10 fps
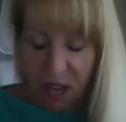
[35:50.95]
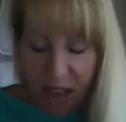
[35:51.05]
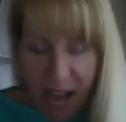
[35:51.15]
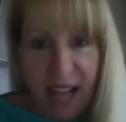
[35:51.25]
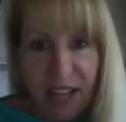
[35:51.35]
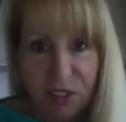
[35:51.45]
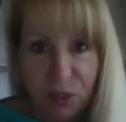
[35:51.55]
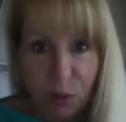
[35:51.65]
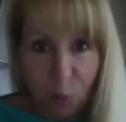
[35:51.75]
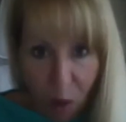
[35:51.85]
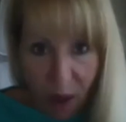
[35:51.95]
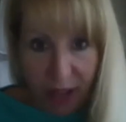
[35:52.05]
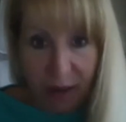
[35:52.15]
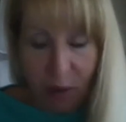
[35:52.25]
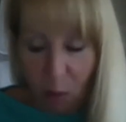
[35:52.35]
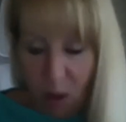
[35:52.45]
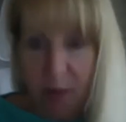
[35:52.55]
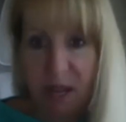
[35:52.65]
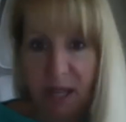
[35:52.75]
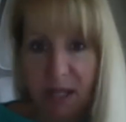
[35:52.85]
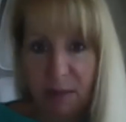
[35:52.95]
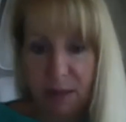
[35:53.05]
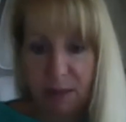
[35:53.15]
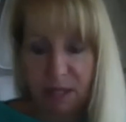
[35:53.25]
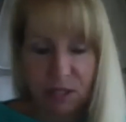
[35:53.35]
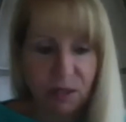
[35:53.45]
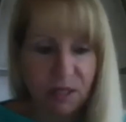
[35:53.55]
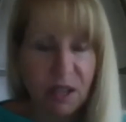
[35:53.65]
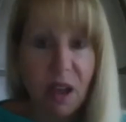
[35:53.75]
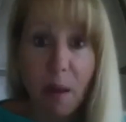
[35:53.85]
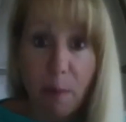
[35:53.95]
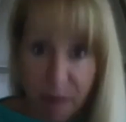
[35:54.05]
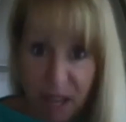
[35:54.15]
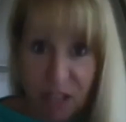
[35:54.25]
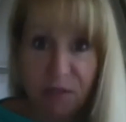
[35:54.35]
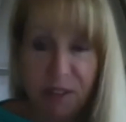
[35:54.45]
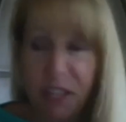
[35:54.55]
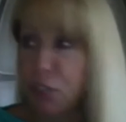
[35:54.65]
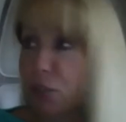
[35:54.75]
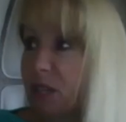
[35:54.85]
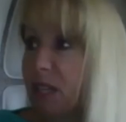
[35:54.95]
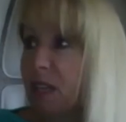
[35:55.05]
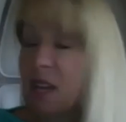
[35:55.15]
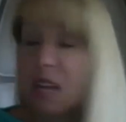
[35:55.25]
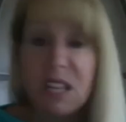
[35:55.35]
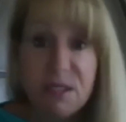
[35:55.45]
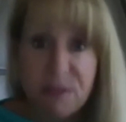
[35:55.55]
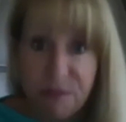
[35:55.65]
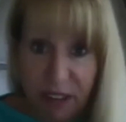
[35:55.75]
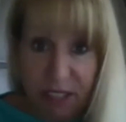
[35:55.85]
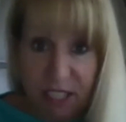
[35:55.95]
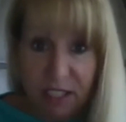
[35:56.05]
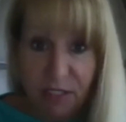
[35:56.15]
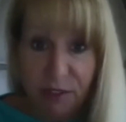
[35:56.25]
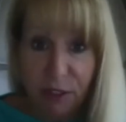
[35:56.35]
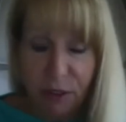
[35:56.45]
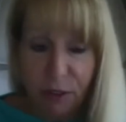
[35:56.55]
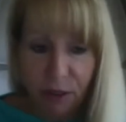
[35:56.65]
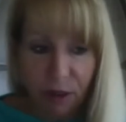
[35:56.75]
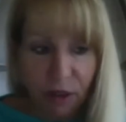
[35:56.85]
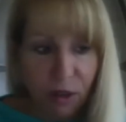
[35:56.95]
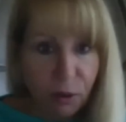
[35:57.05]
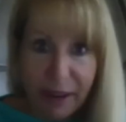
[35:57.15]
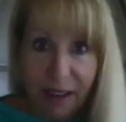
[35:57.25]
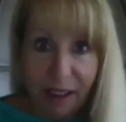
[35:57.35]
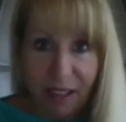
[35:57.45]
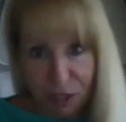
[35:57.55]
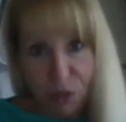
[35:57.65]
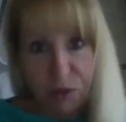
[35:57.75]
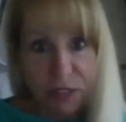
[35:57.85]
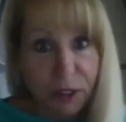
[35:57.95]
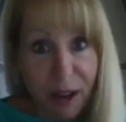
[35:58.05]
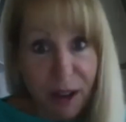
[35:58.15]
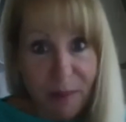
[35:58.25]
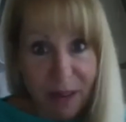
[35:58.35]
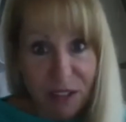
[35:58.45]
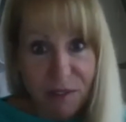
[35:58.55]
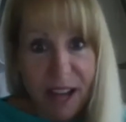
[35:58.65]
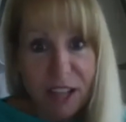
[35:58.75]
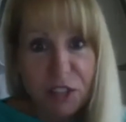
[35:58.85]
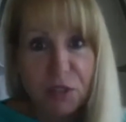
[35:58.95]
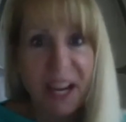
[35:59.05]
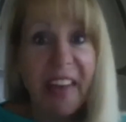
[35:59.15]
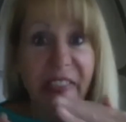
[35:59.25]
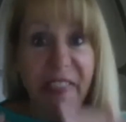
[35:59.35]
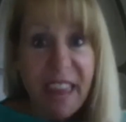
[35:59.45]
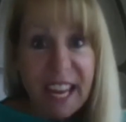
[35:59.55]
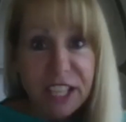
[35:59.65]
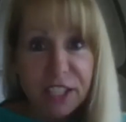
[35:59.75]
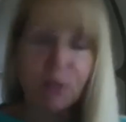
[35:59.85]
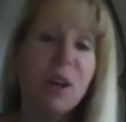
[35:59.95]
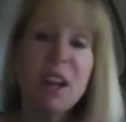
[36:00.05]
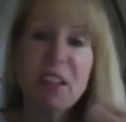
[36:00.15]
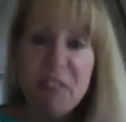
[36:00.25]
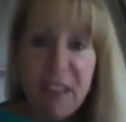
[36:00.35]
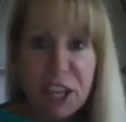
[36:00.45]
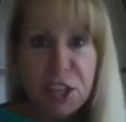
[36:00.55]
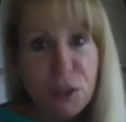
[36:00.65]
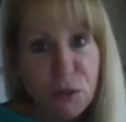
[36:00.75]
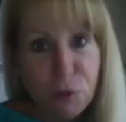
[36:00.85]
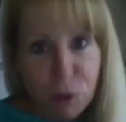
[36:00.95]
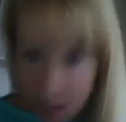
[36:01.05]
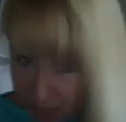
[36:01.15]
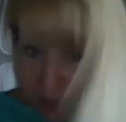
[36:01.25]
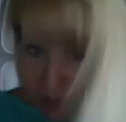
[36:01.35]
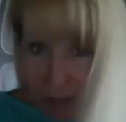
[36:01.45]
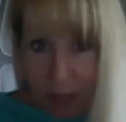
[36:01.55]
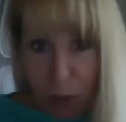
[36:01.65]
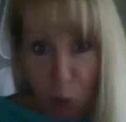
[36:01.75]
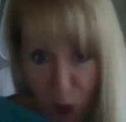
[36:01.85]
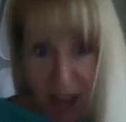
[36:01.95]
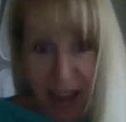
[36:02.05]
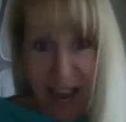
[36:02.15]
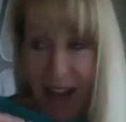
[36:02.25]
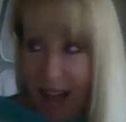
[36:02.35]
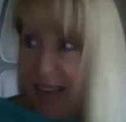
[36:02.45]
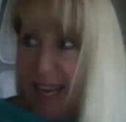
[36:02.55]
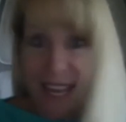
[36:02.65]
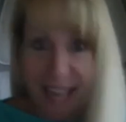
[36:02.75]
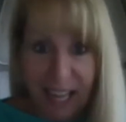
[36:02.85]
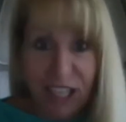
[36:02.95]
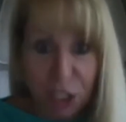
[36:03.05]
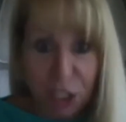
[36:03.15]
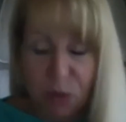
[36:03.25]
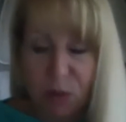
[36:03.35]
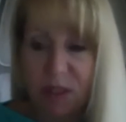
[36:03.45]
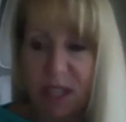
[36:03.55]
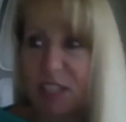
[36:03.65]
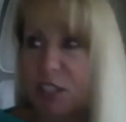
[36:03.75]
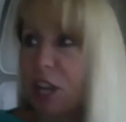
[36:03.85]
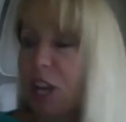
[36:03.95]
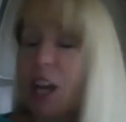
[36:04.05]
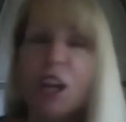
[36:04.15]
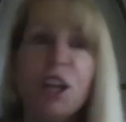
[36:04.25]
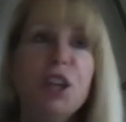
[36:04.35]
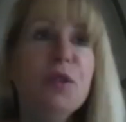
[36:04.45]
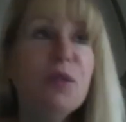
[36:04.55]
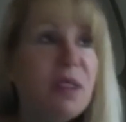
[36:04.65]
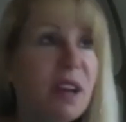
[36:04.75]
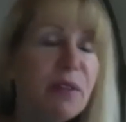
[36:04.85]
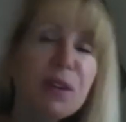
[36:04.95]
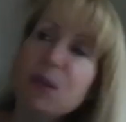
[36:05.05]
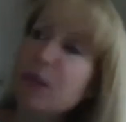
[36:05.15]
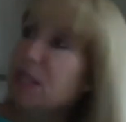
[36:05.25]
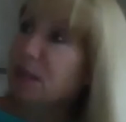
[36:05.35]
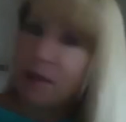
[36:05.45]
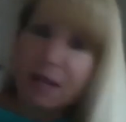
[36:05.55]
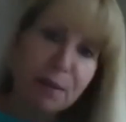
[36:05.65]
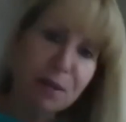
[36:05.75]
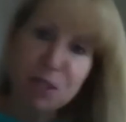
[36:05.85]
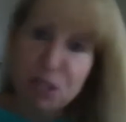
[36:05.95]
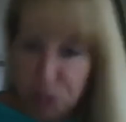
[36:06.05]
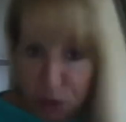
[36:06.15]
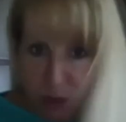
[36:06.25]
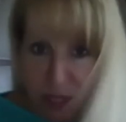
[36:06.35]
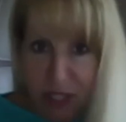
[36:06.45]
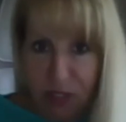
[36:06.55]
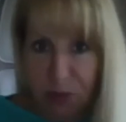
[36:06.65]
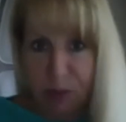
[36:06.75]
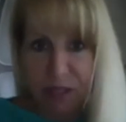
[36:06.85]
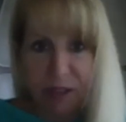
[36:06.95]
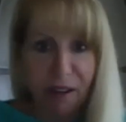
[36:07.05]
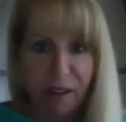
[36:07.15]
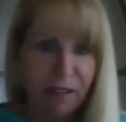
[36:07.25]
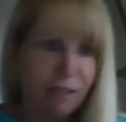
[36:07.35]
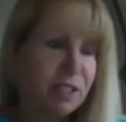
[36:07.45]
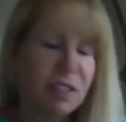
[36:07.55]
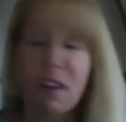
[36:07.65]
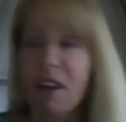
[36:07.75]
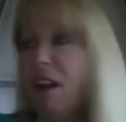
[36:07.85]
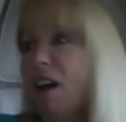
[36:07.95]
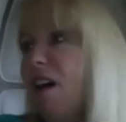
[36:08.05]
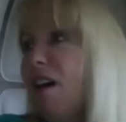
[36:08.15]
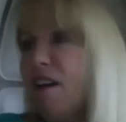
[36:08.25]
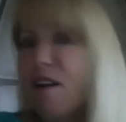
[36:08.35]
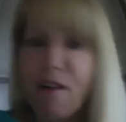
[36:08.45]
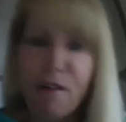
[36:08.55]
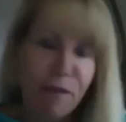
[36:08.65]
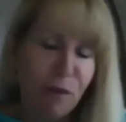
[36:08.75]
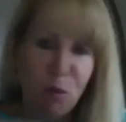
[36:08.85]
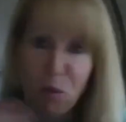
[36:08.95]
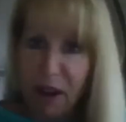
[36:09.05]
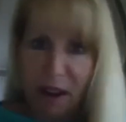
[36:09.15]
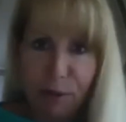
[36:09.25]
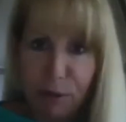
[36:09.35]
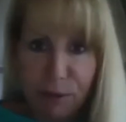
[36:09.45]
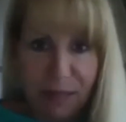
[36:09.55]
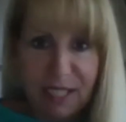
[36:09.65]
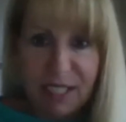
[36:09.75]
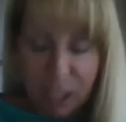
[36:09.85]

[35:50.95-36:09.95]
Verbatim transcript: Ask why. Why I'm not going to be able to do this. Manufacturing is very difficult. Great, let's go figure out manufacturing. Yeah. Thank you. Thank you for telling me why I can't do this you're never going to be able to do this because of whatever reason.